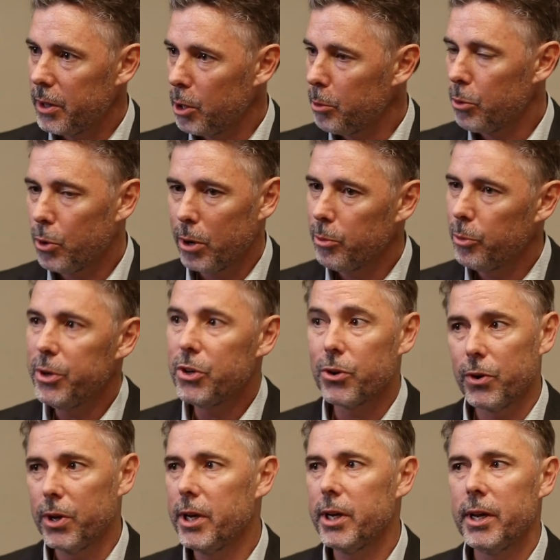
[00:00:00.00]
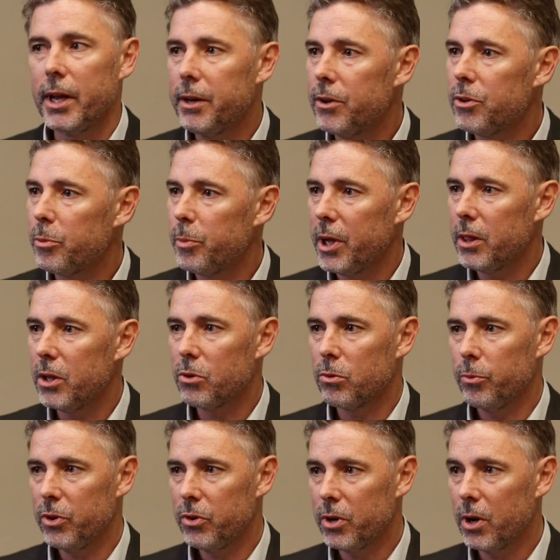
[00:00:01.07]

in their program. And we certainly didn't anticipate this when we